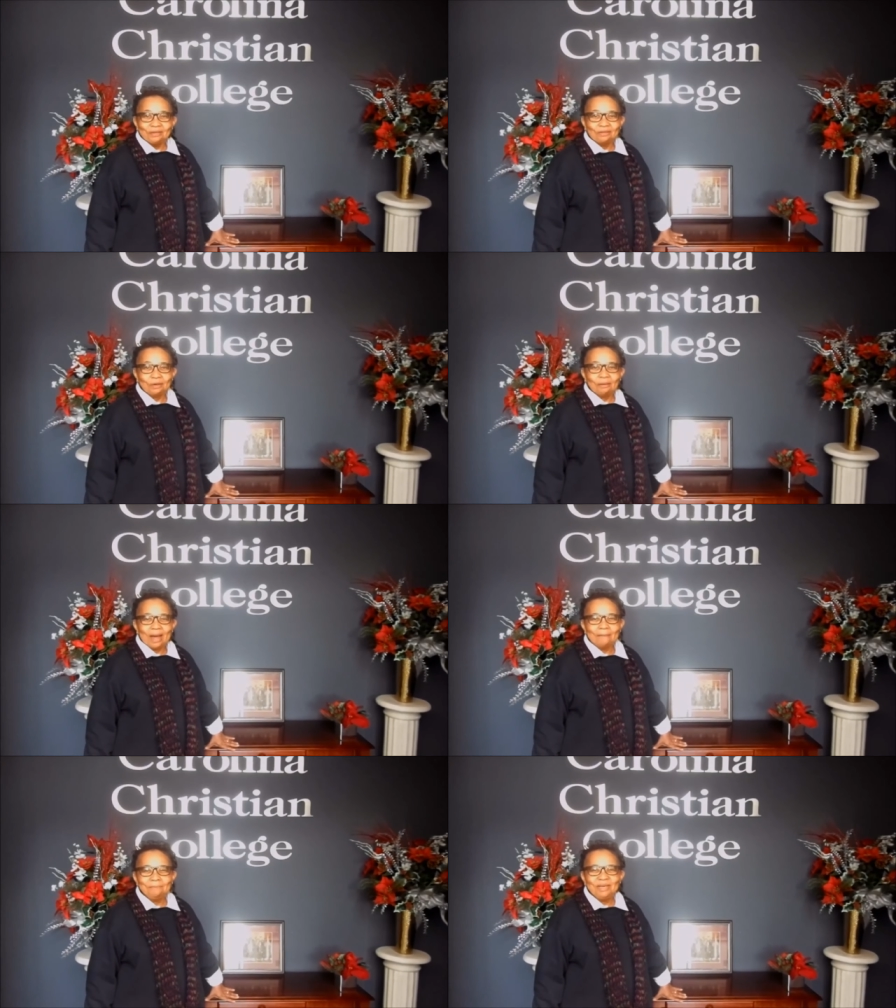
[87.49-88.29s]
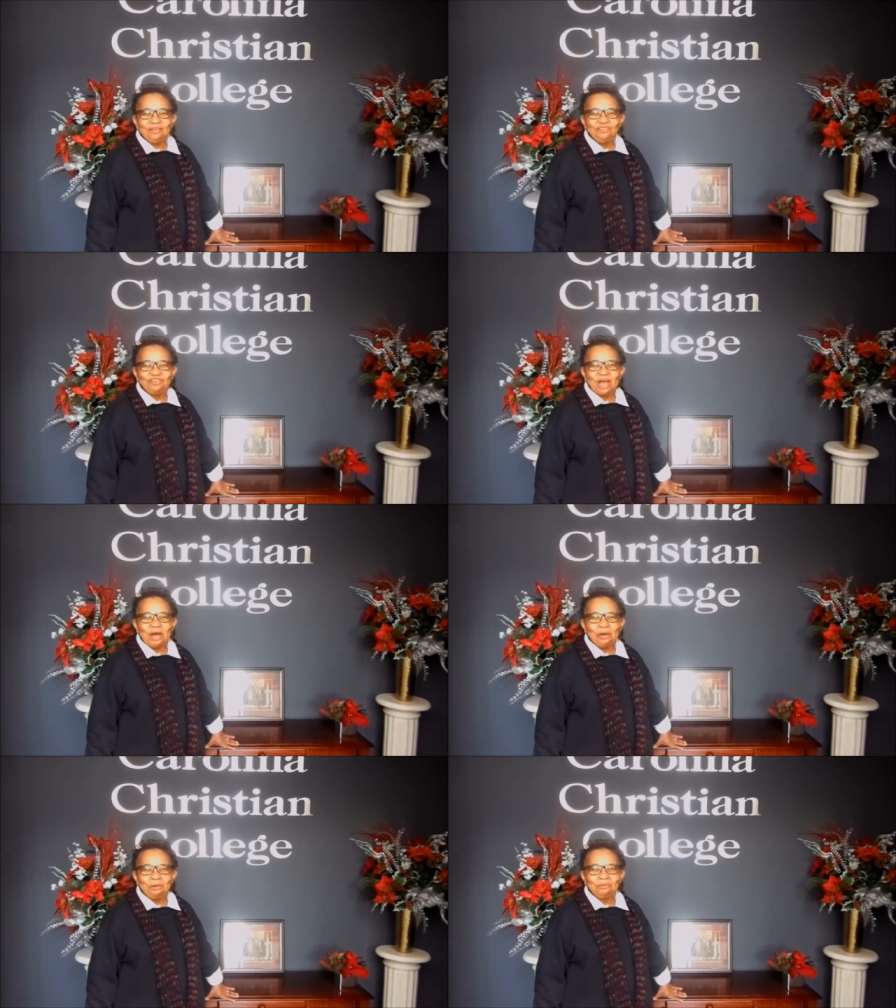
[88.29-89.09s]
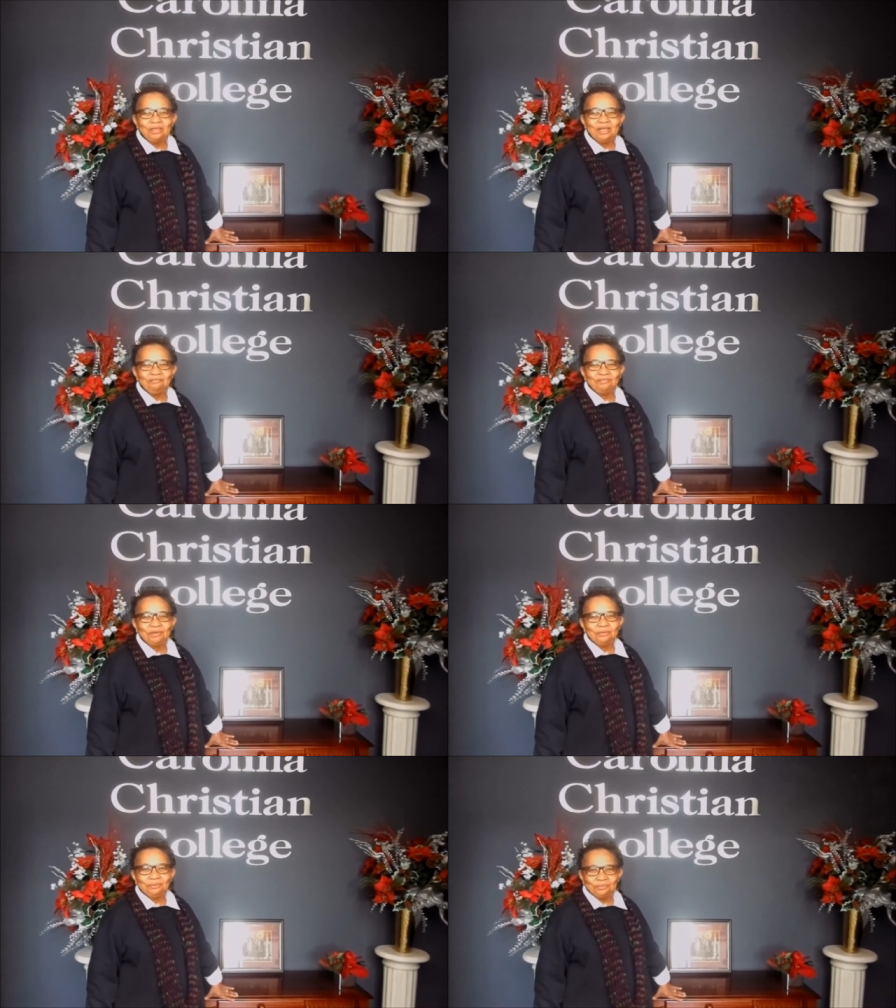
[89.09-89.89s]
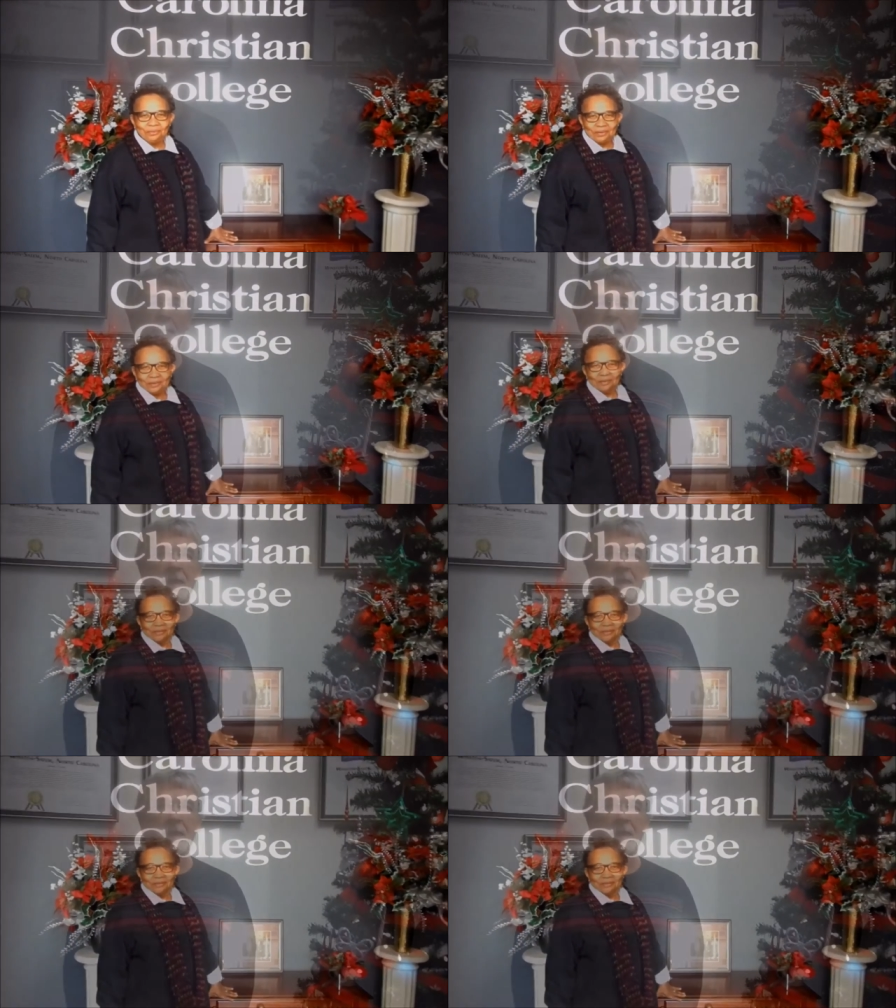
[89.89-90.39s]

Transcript: So I miss y'all. Love you.